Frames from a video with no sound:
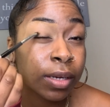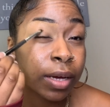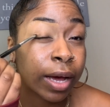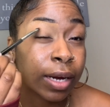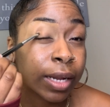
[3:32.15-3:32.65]

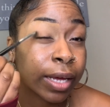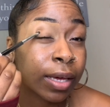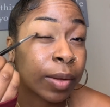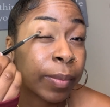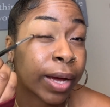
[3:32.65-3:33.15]
kind of
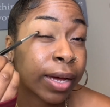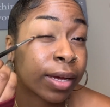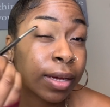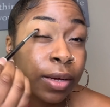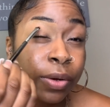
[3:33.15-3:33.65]
like in
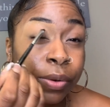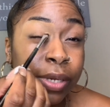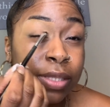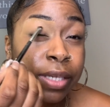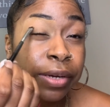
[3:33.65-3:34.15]
my
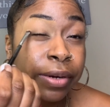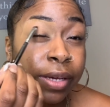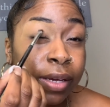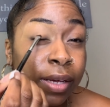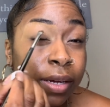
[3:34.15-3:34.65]
crease
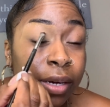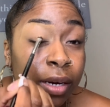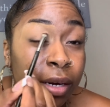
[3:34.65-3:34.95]
area here,